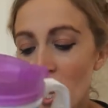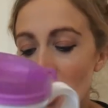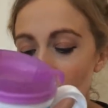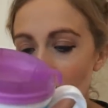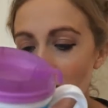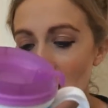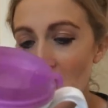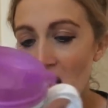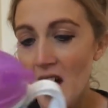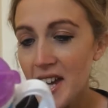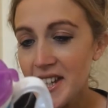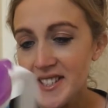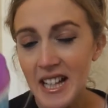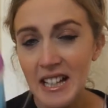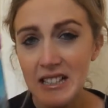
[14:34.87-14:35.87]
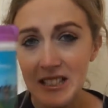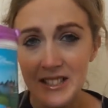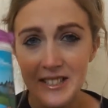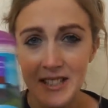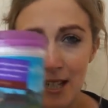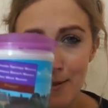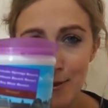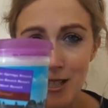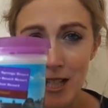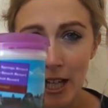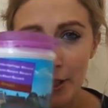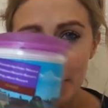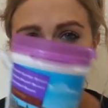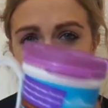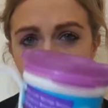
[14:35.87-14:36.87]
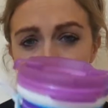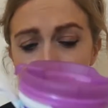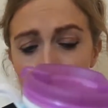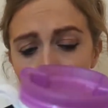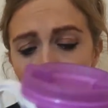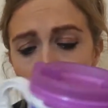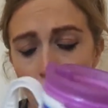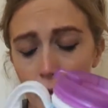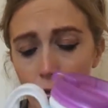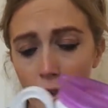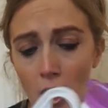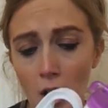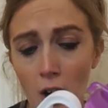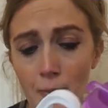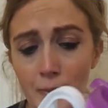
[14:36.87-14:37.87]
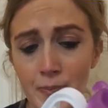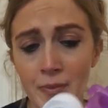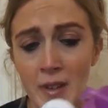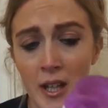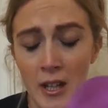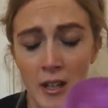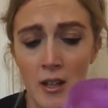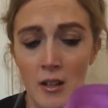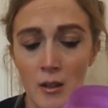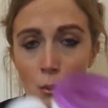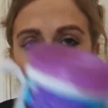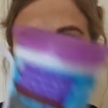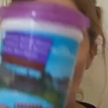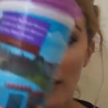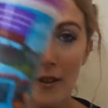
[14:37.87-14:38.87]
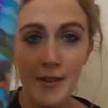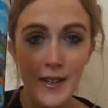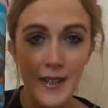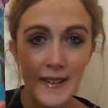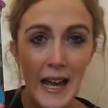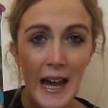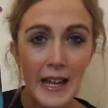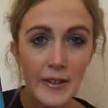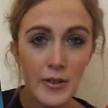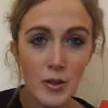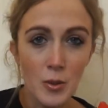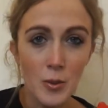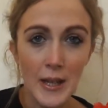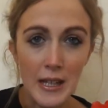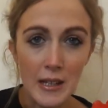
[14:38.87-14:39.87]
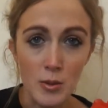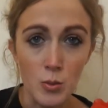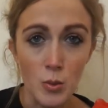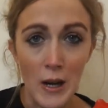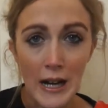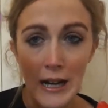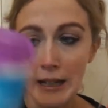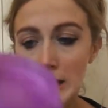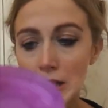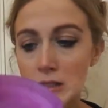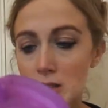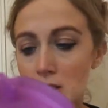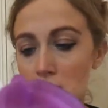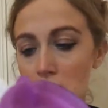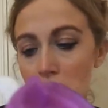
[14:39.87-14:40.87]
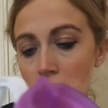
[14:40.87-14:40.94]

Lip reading: They are exactly the same as last year, apart from this handle is white.